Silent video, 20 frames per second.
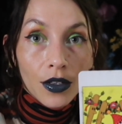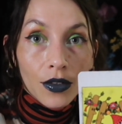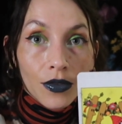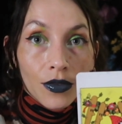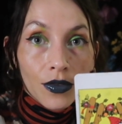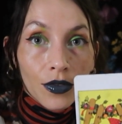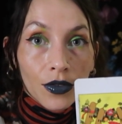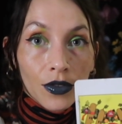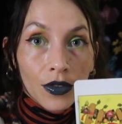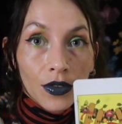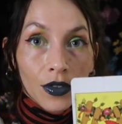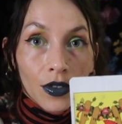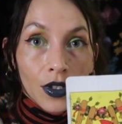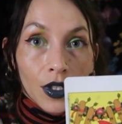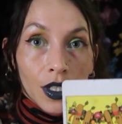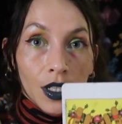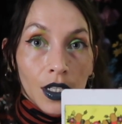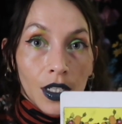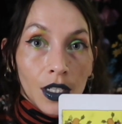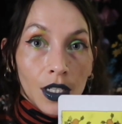of
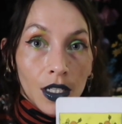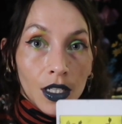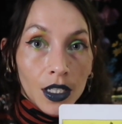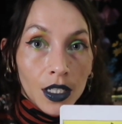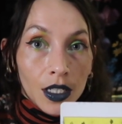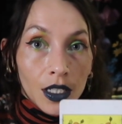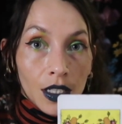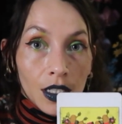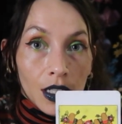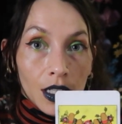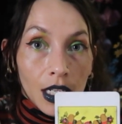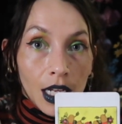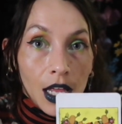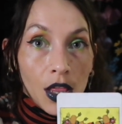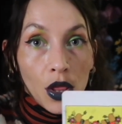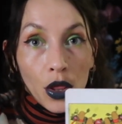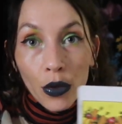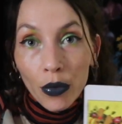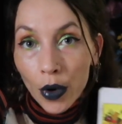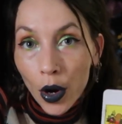
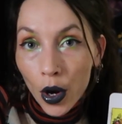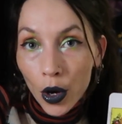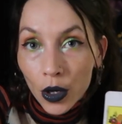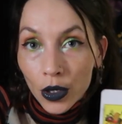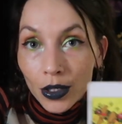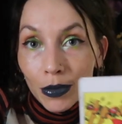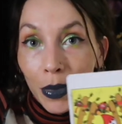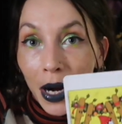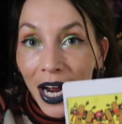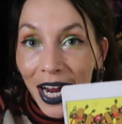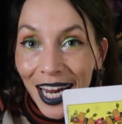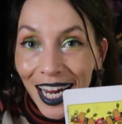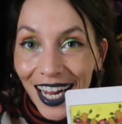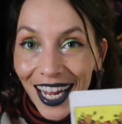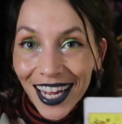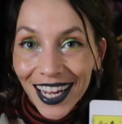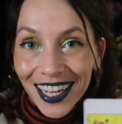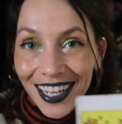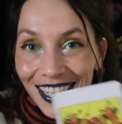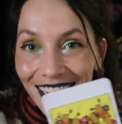enthralled
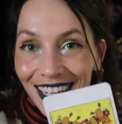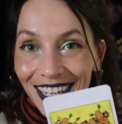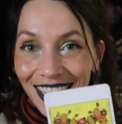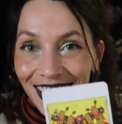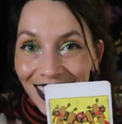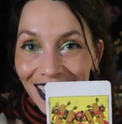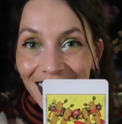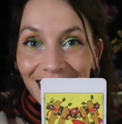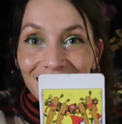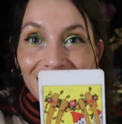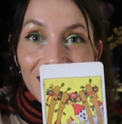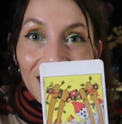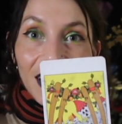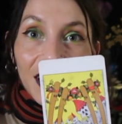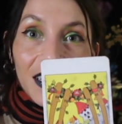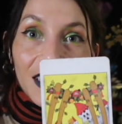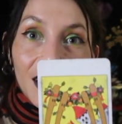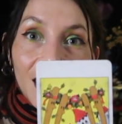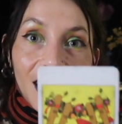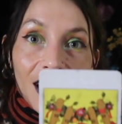by as of
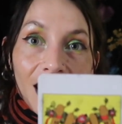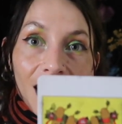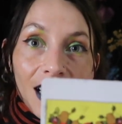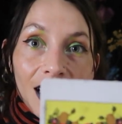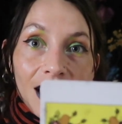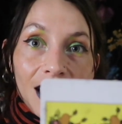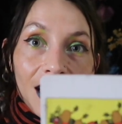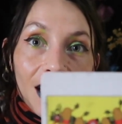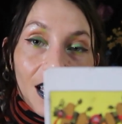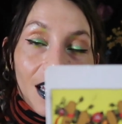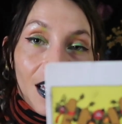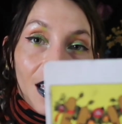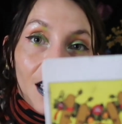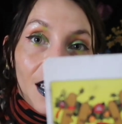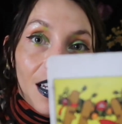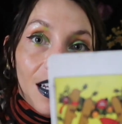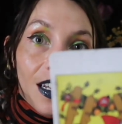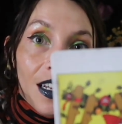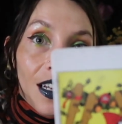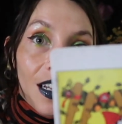lately. I think
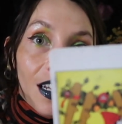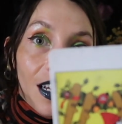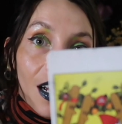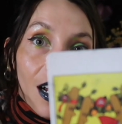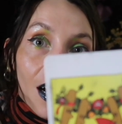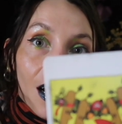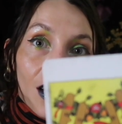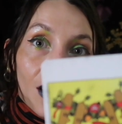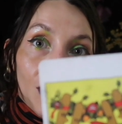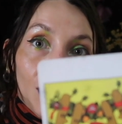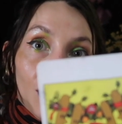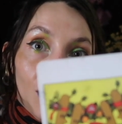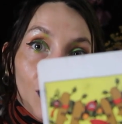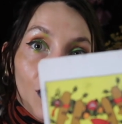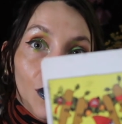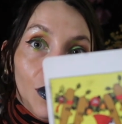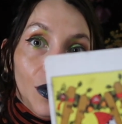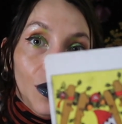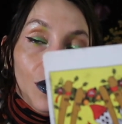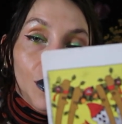
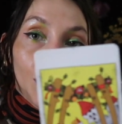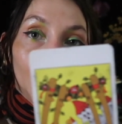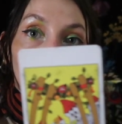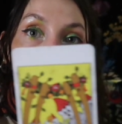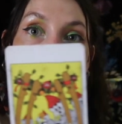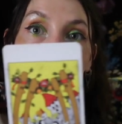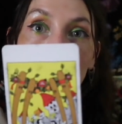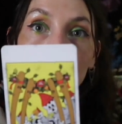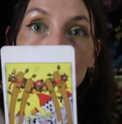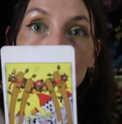you